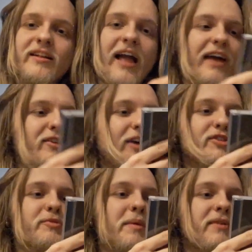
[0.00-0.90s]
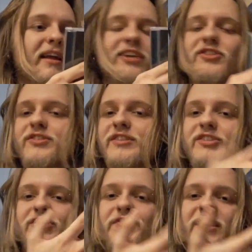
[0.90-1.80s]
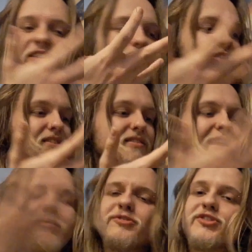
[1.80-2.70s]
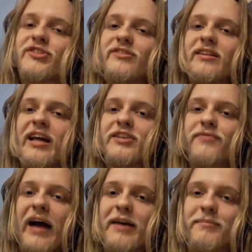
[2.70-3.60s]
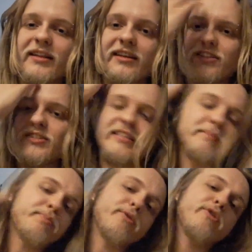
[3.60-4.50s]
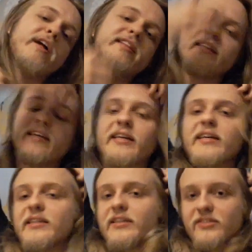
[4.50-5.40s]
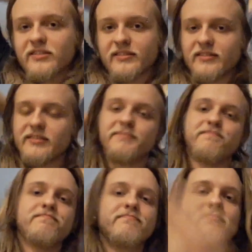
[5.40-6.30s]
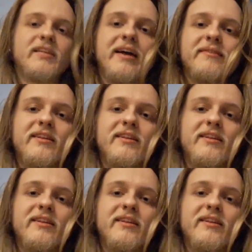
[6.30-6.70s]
I don't know. I just remember, like, that was just a nice vibe, man. Like, it's simple. I'll dig it. It's, yeah.